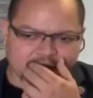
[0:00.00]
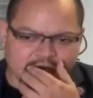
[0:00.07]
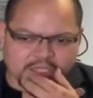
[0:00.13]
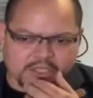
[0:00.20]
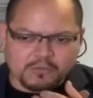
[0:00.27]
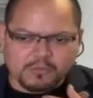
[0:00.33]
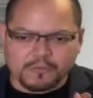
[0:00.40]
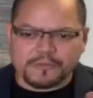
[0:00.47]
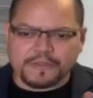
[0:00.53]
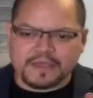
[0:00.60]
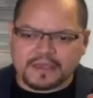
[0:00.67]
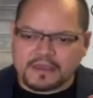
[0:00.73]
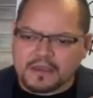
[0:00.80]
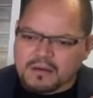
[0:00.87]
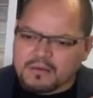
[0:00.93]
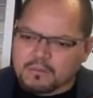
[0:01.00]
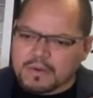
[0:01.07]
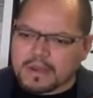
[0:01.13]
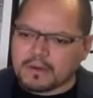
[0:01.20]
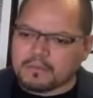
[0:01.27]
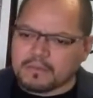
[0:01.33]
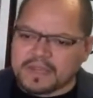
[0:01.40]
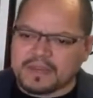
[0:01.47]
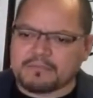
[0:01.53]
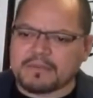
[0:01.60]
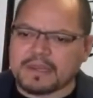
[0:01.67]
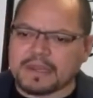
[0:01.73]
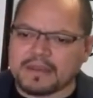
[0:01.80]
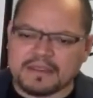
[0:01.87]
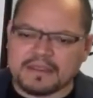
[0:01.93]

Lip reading: you would think, well, wait a minute.